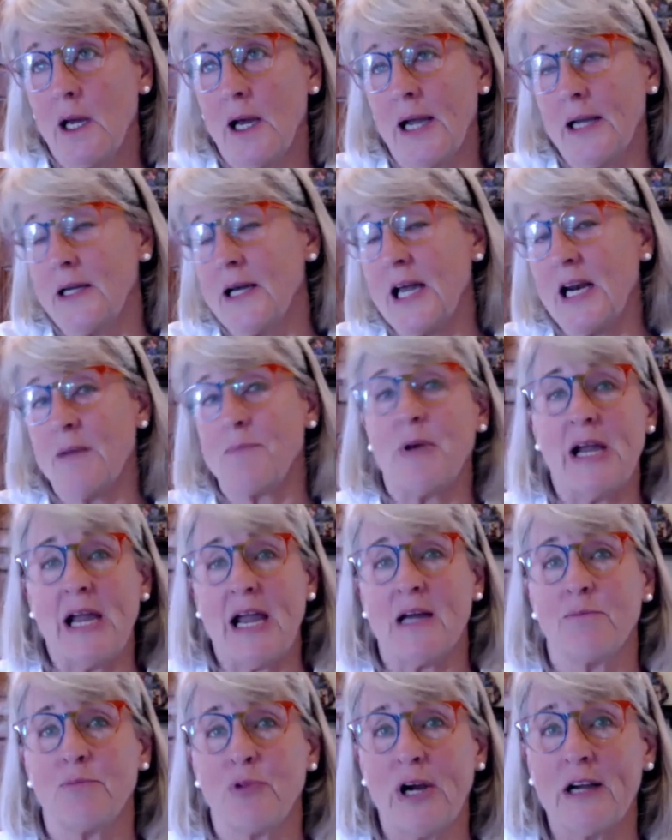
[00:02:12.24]
I got up, I
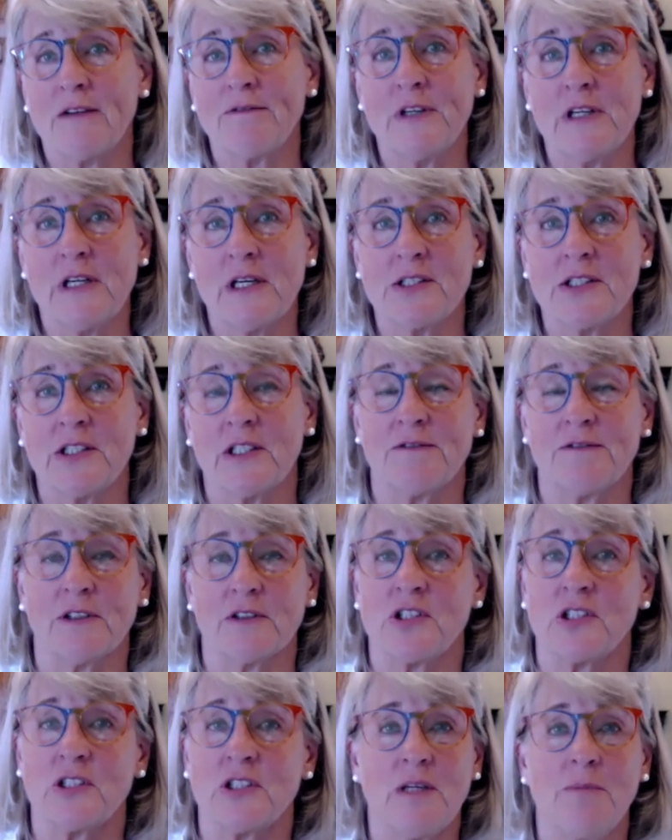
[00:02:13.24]
had breakfast, I
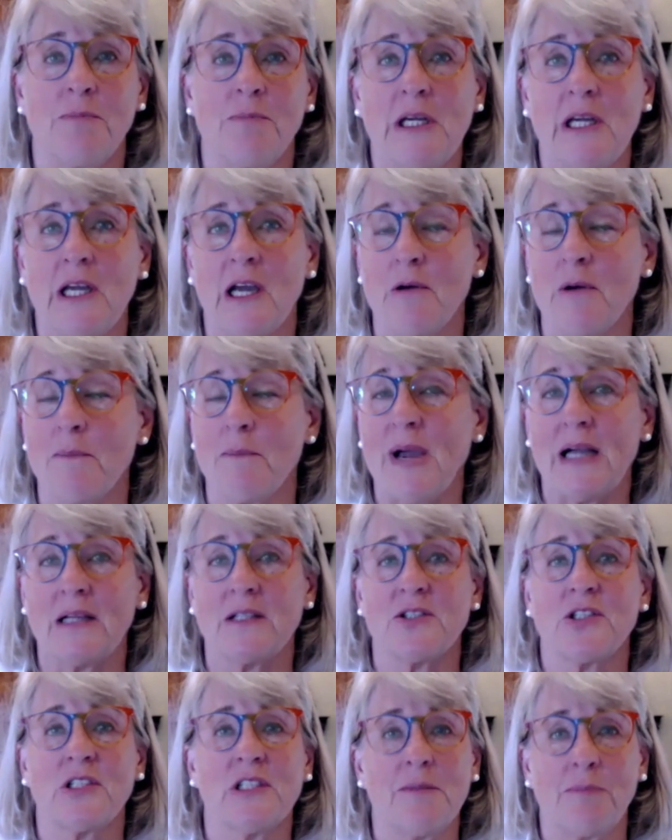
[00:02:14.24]
felt sleepy, I went back
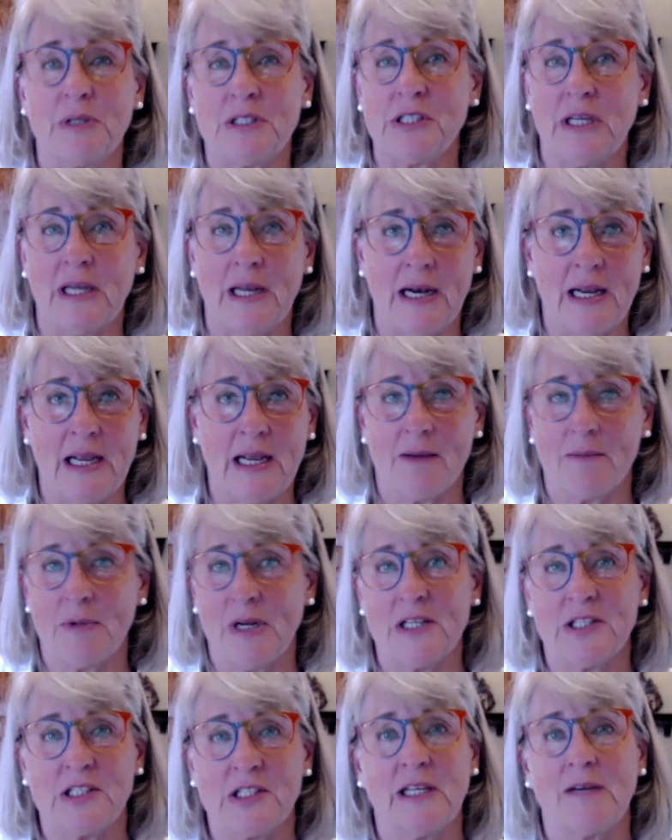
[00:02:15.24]
to sleep at 10 a.m.,
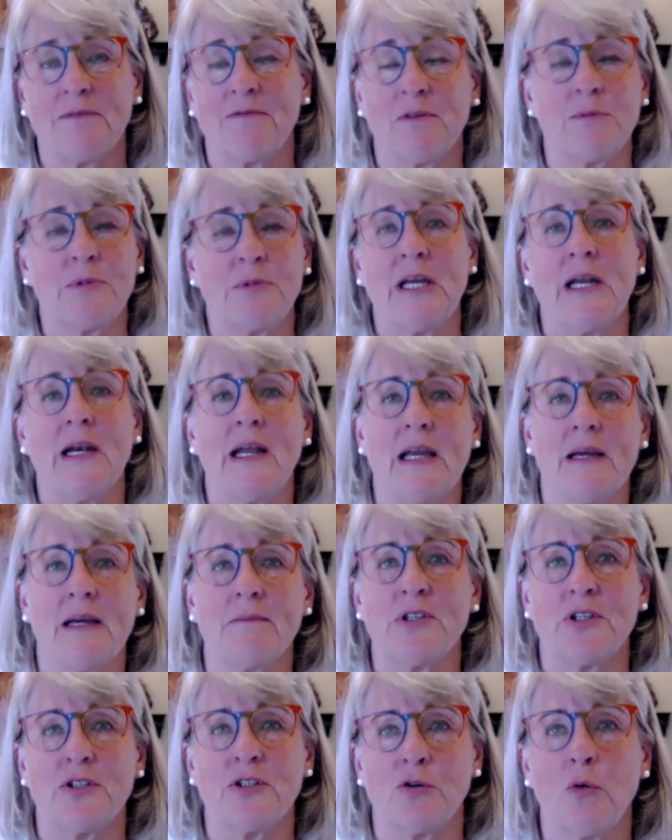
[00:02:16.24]
and I slept from 10
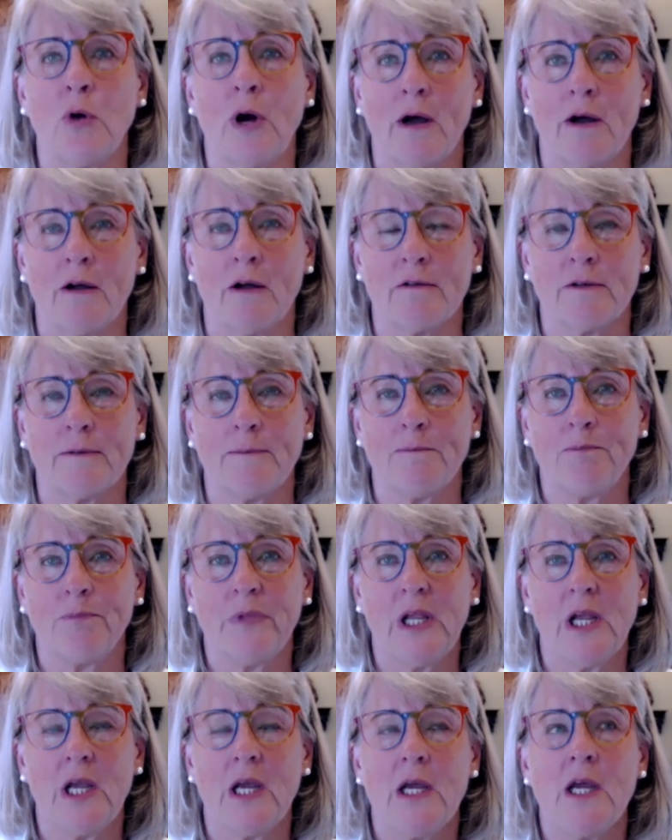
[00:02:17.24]
a.m. to 12.
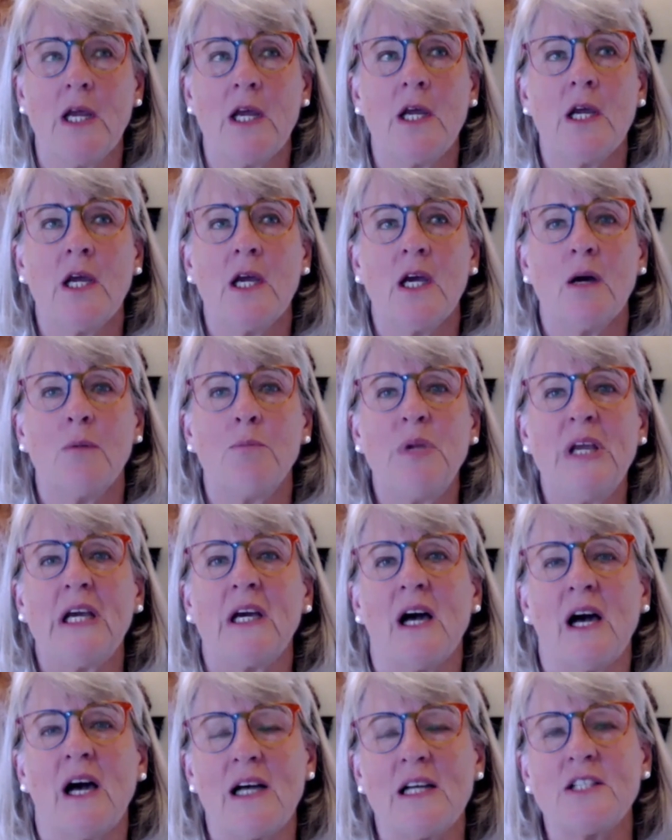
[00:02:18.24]

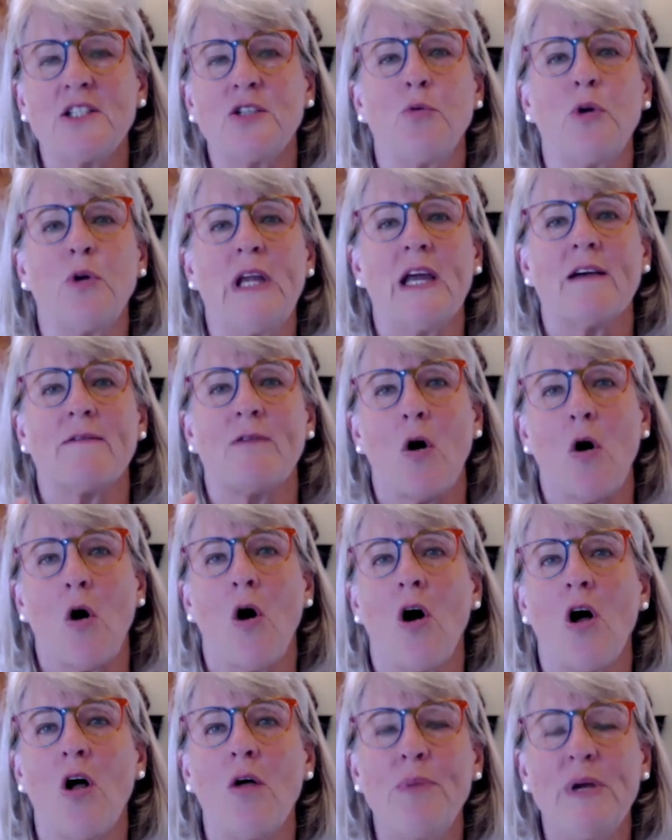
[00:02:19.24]
Because we have
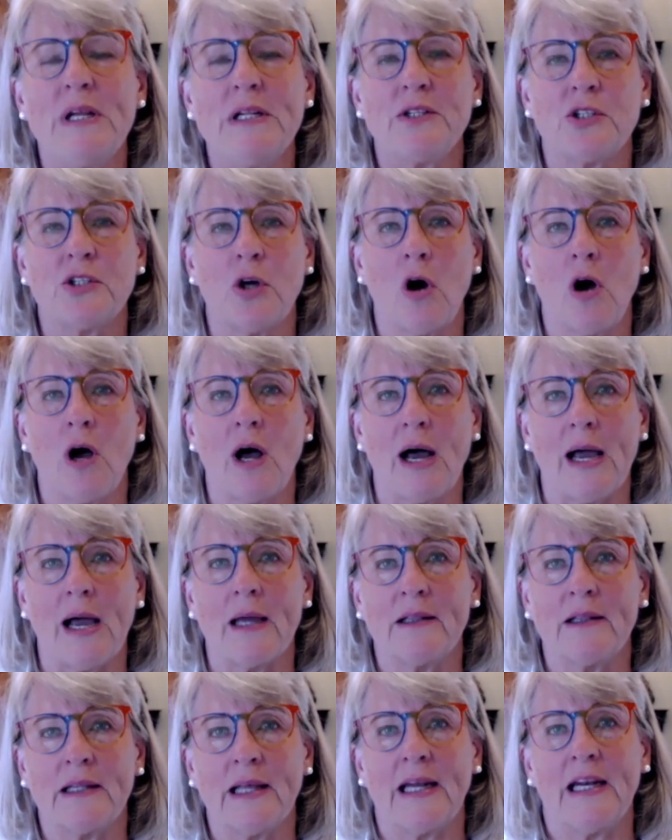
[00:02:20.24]
all been
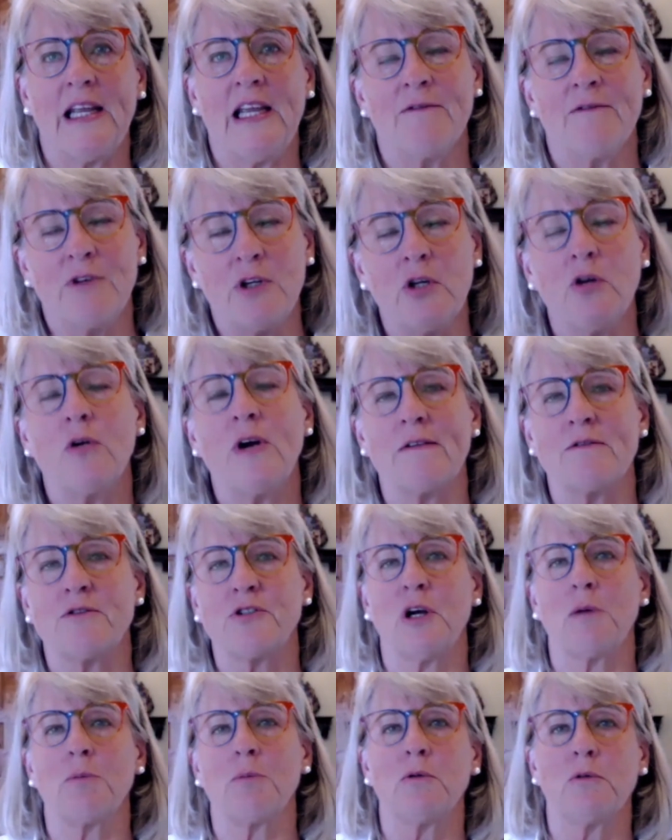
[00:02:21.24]
taught that if you have
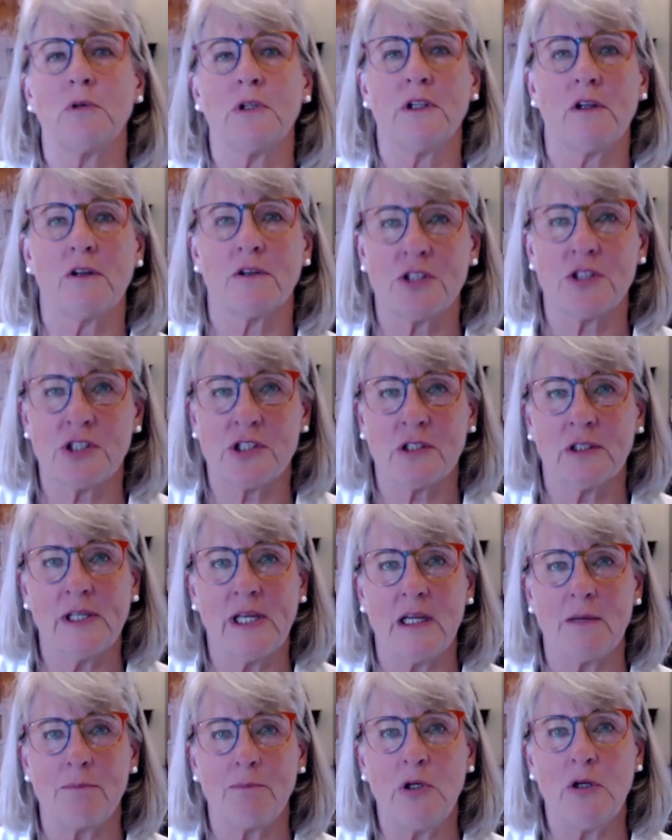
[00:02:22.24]
trouble with your
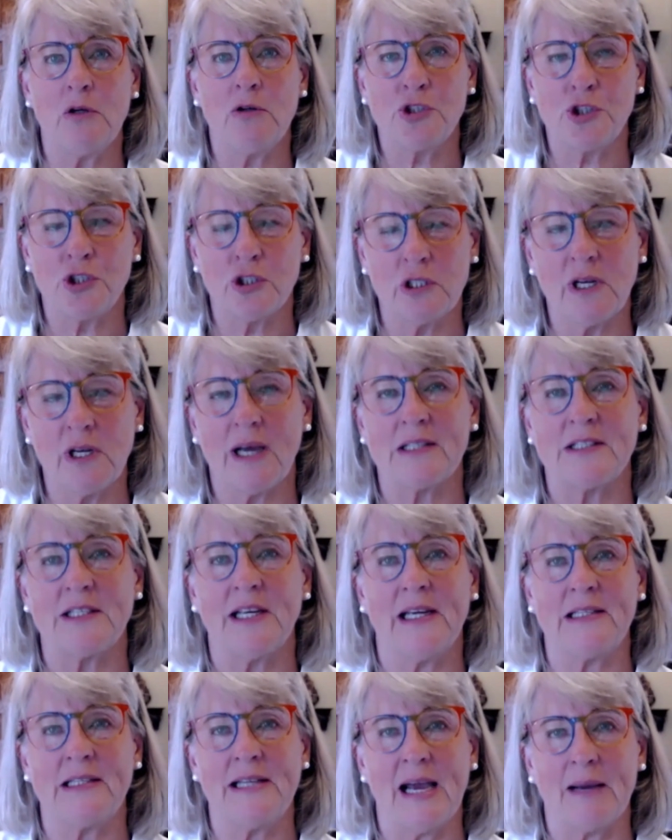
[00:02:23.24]
sleep, you should not
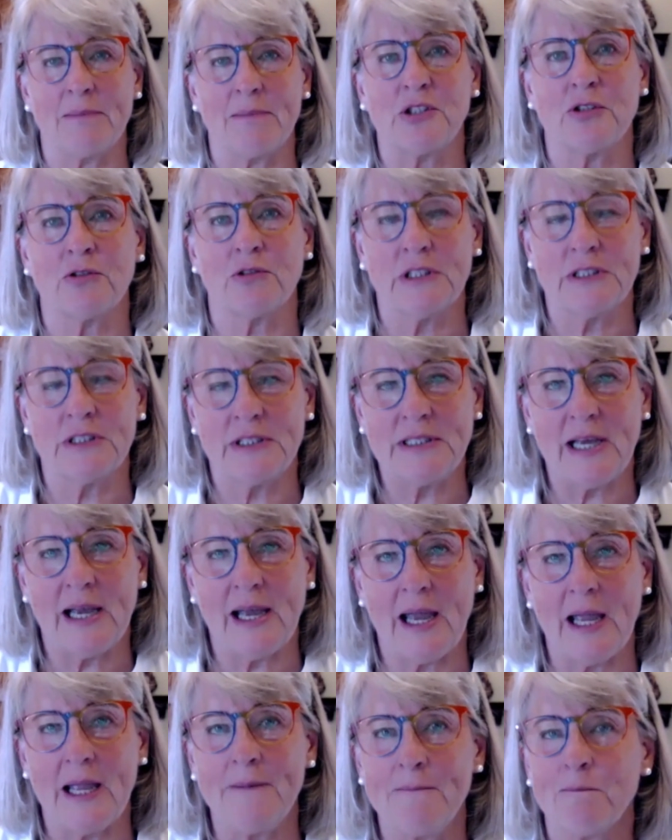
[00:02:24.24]
take naps during the
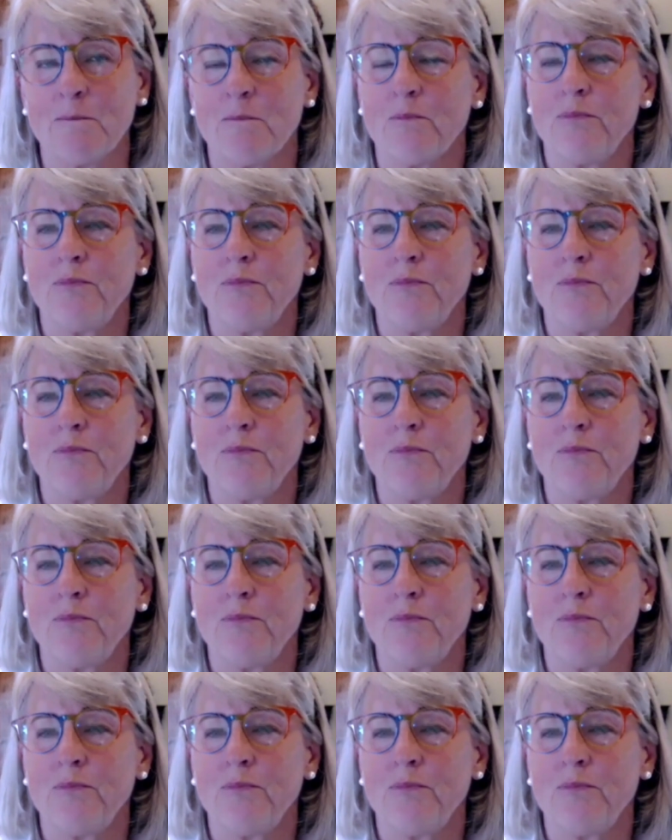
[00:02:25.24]
day,